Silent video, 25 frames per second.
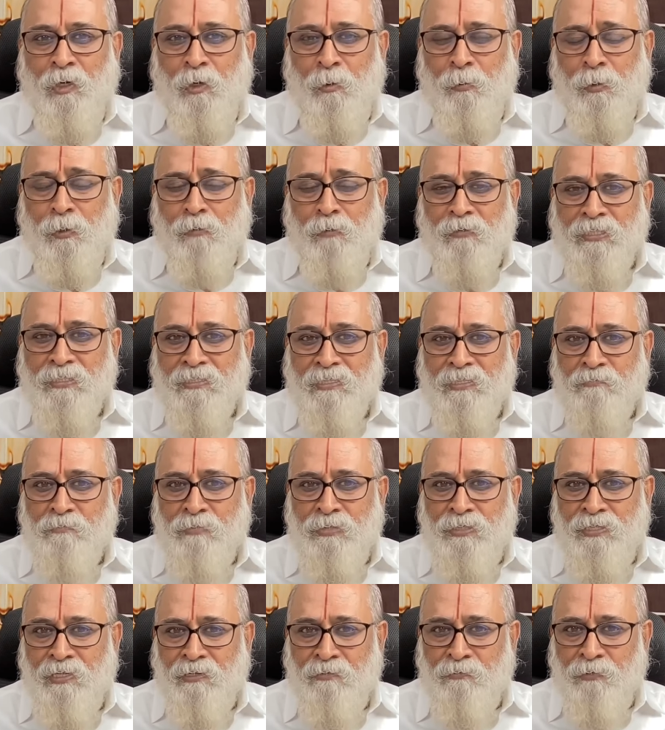Ropas was
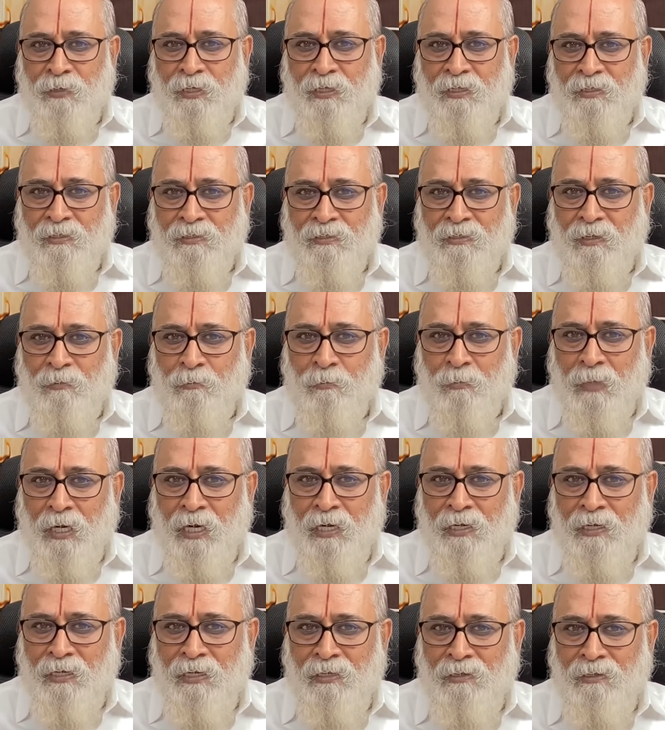observing the
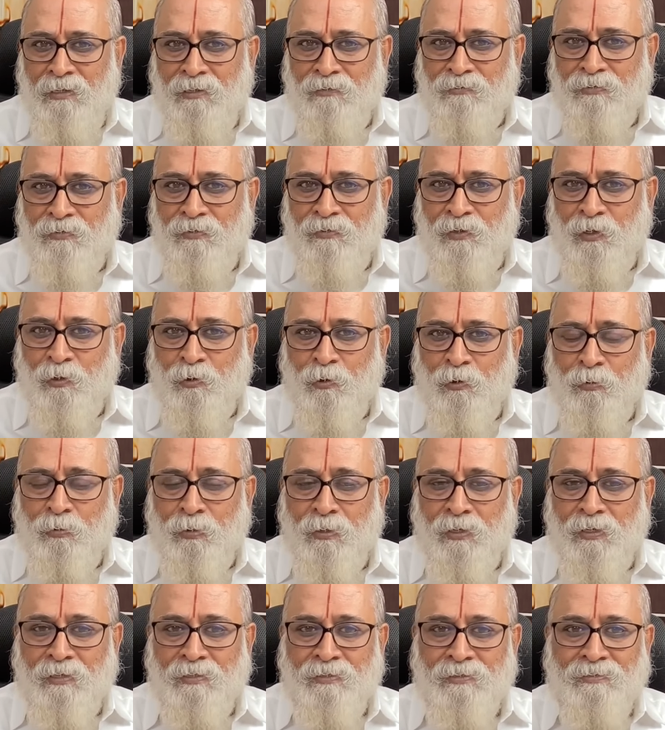mind of
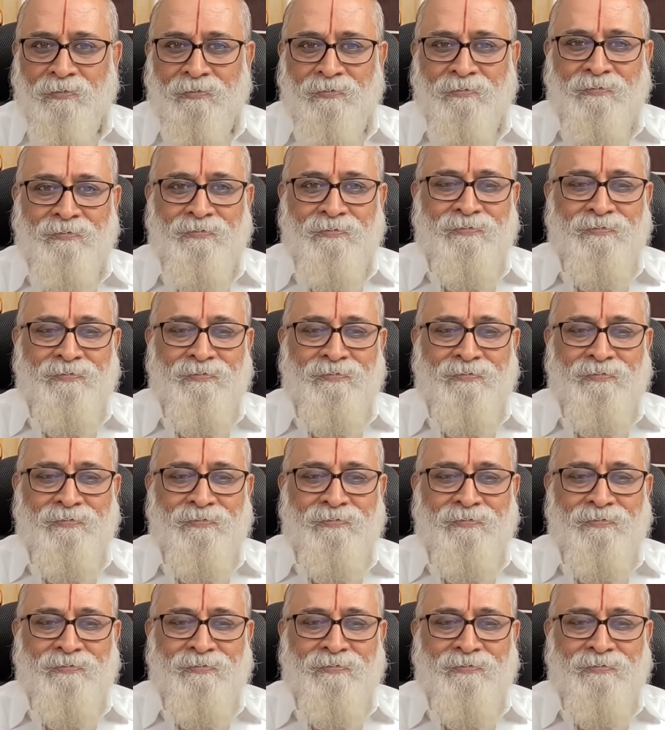Naropa.